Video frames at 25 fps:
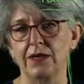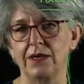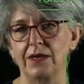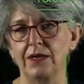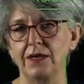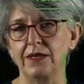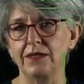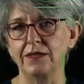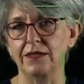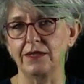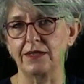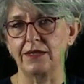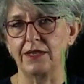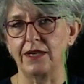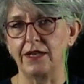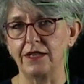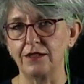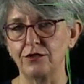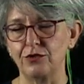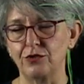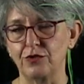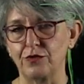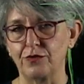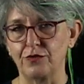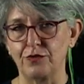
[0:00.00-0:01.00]
in the
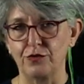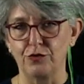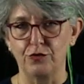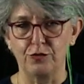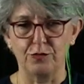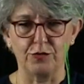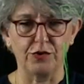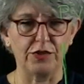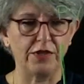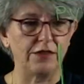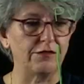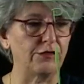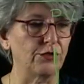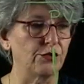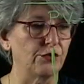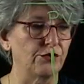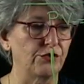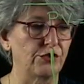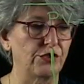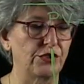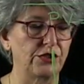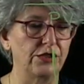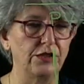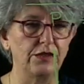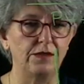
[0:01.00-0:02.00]
light of human
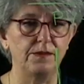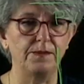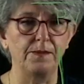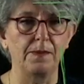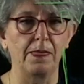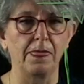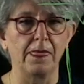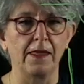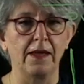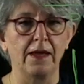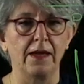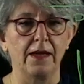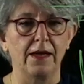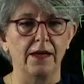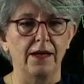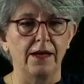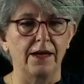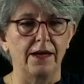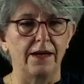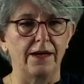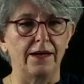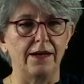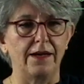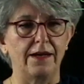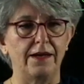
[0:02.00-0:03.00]
evolution.
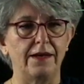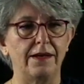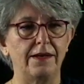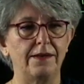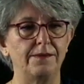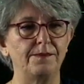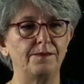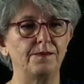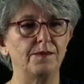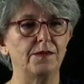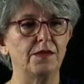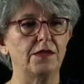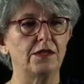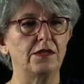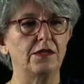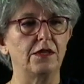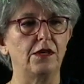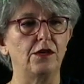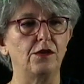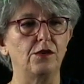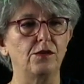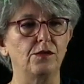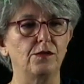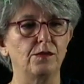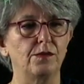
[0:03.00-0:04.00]

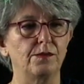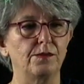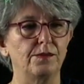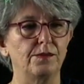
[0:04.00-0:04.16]
So